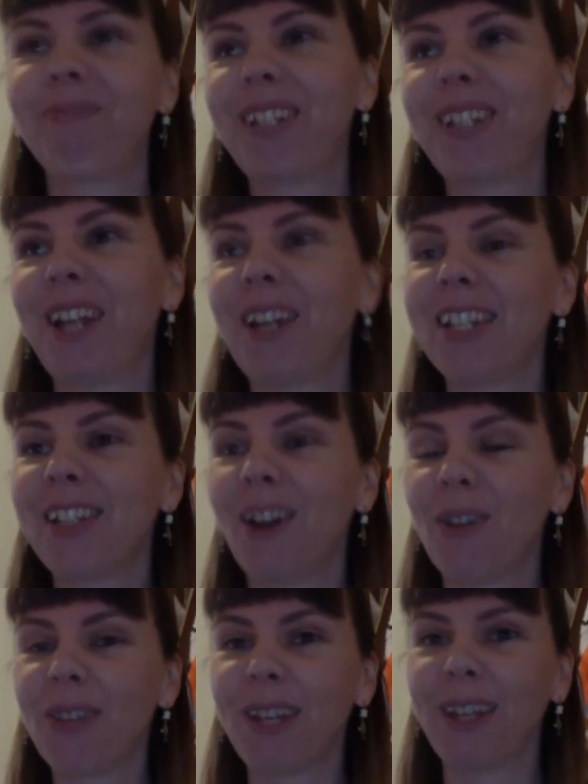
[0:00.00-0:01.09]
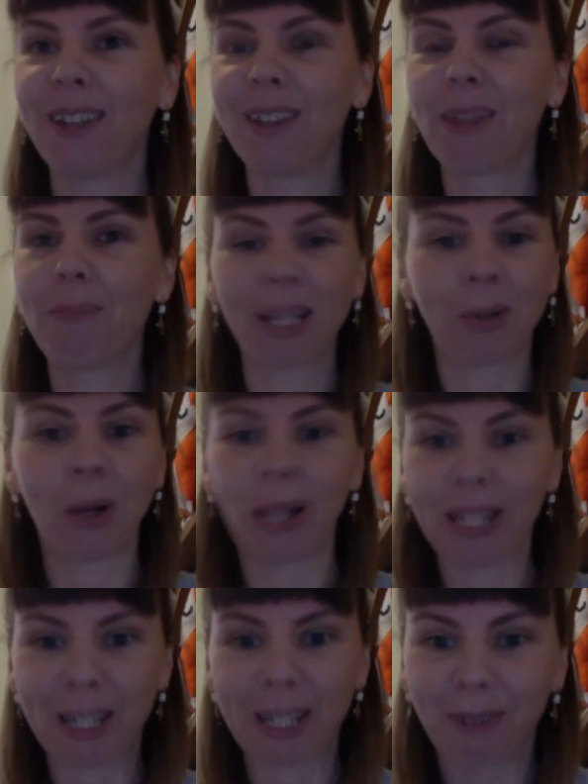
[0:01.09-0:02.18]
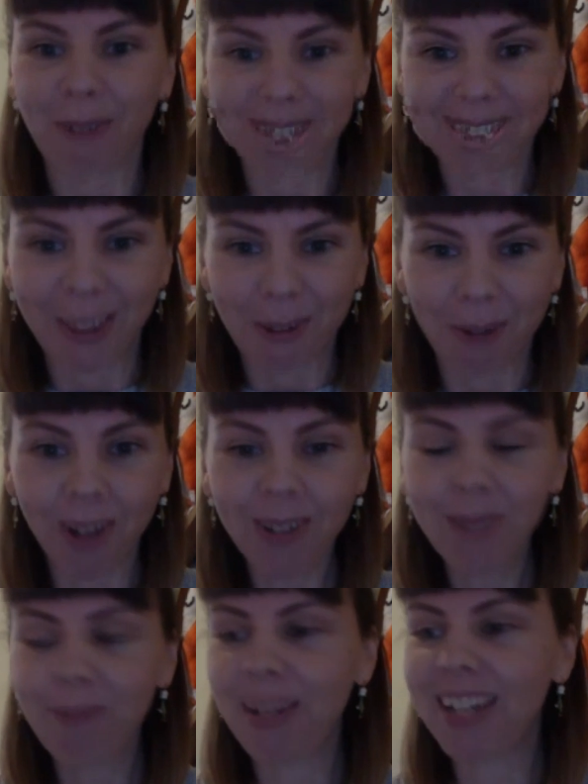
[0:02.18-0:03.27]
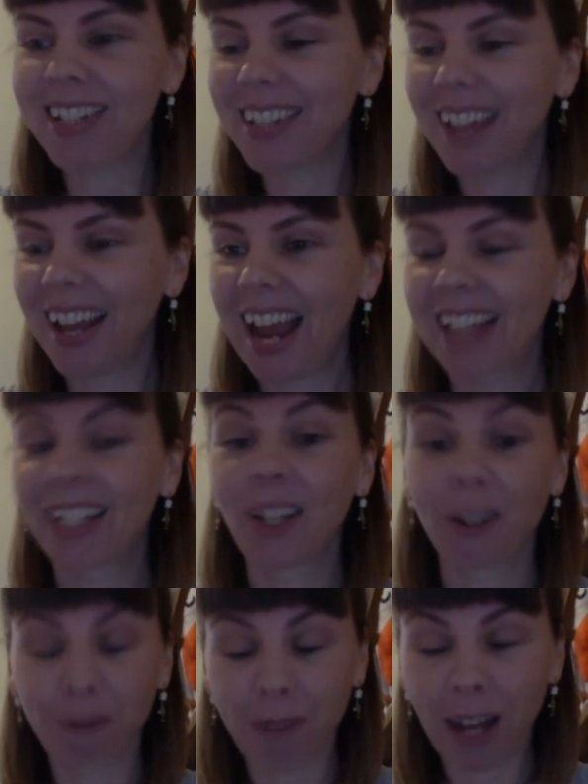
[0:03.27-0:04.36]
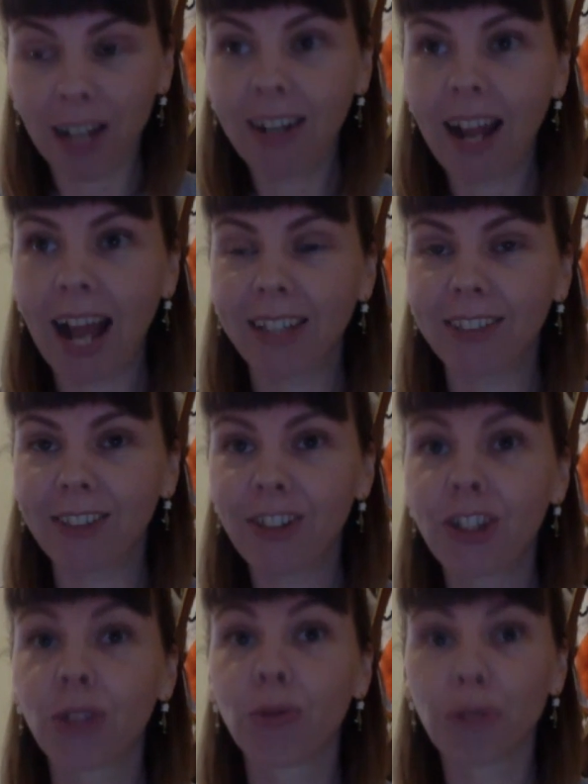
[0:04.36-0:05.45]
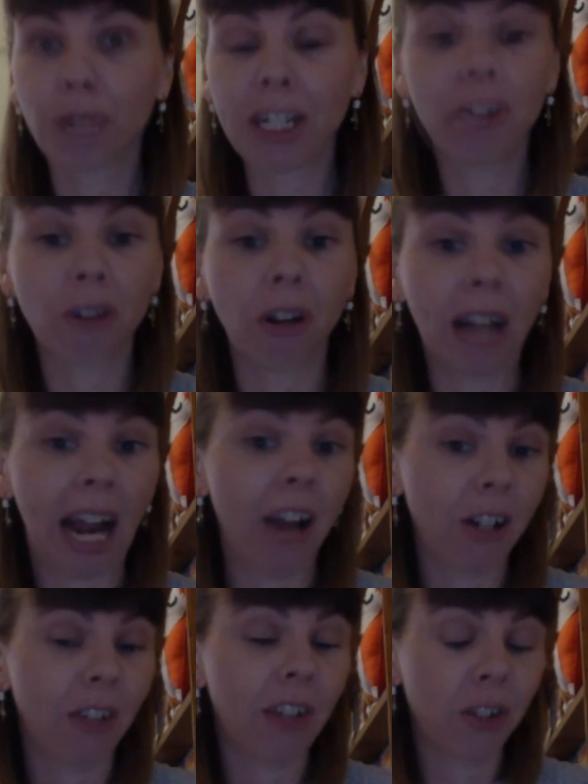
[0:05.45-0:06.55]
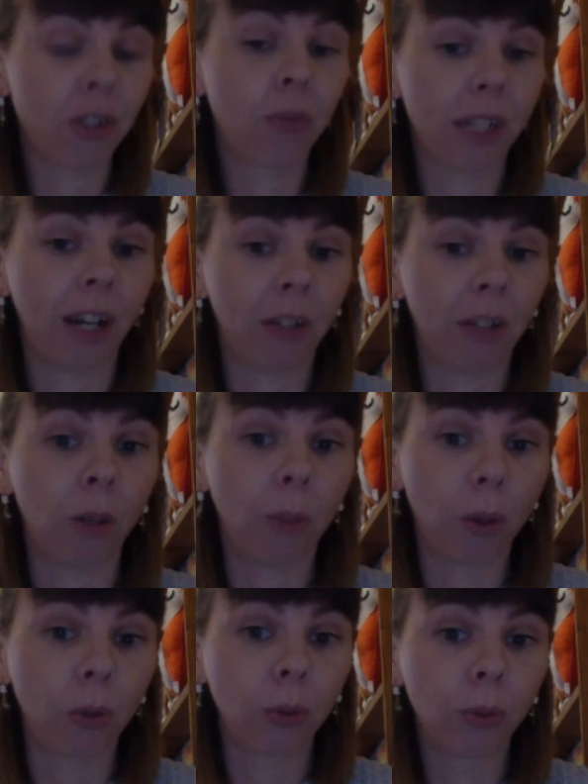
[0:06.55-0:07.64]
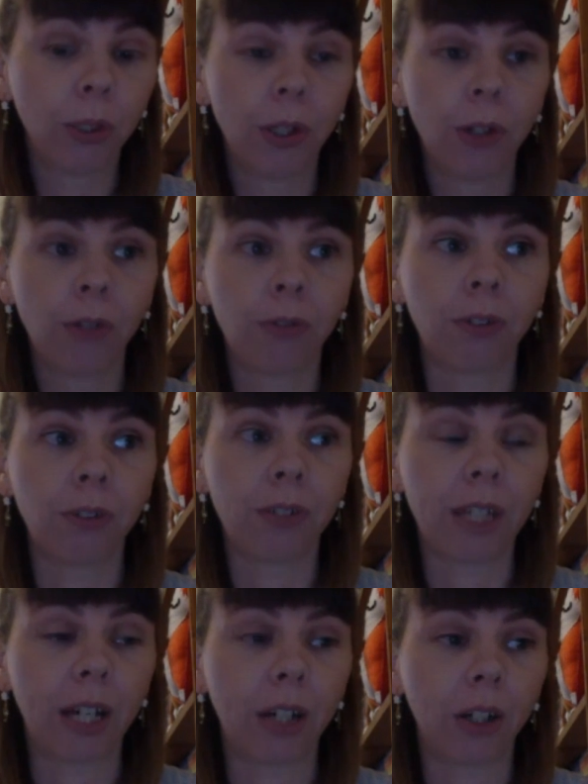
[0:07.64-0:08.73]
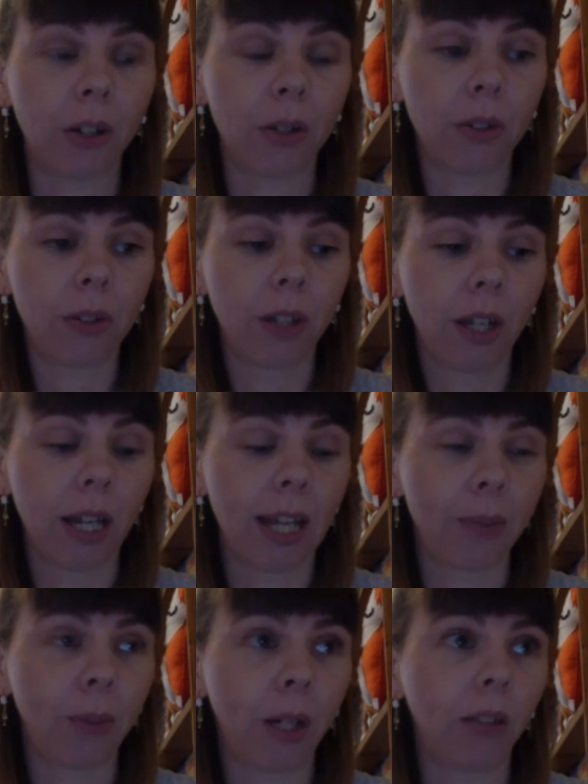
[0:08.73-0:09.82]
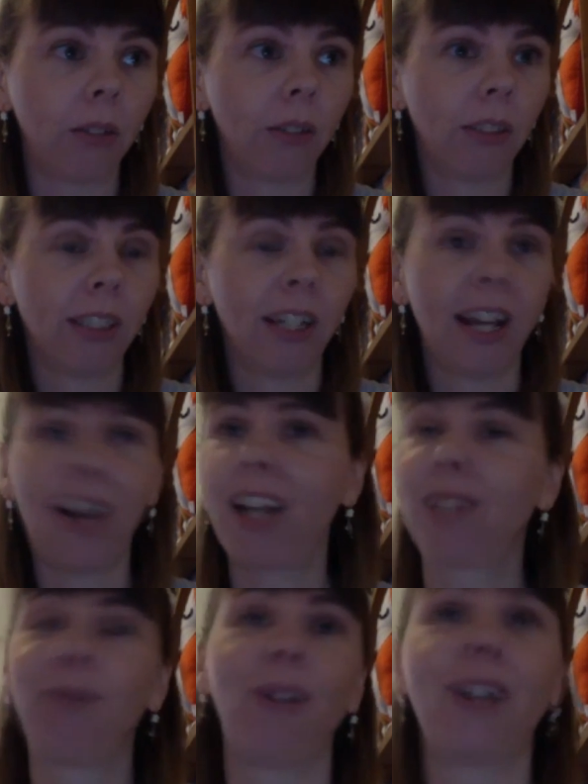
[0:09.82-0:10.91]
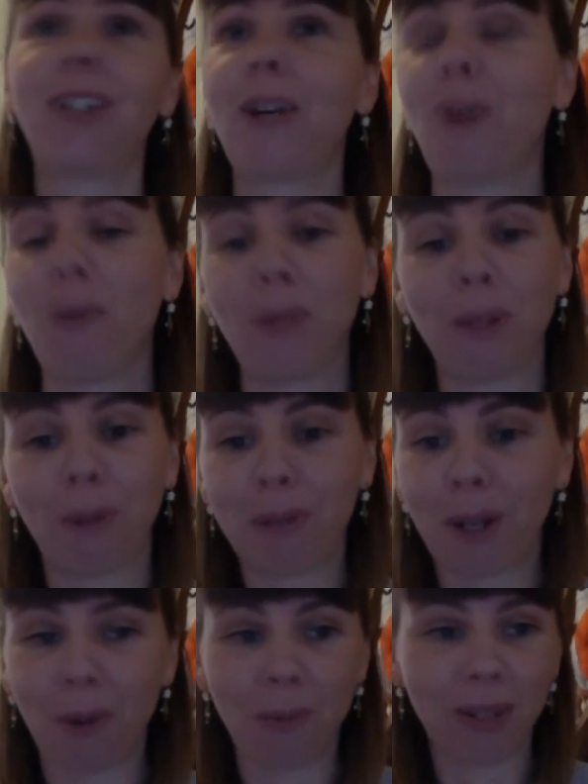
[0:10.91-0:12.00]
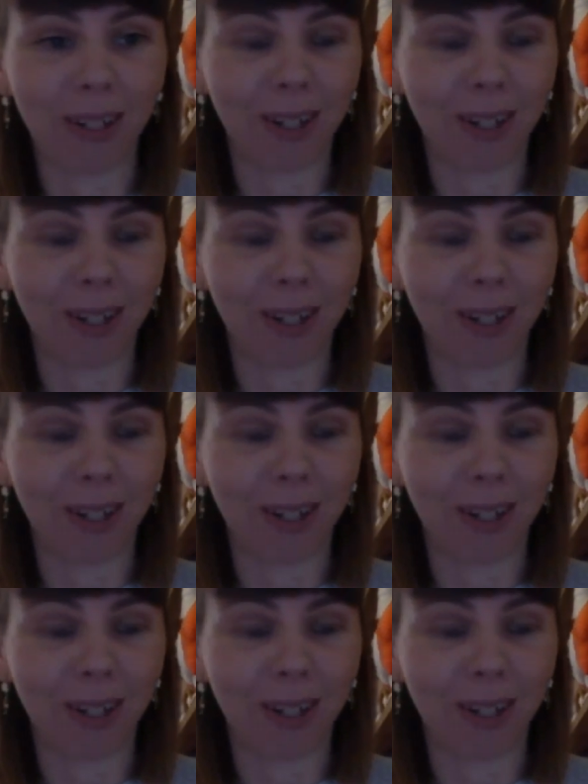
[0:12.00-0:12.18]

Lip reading: it's not the best quality writing in the world, but it's a lot of fun, and she's a really strong character. I think she's a really great role model for young girls as well. And I could go on, but you probably don't want me to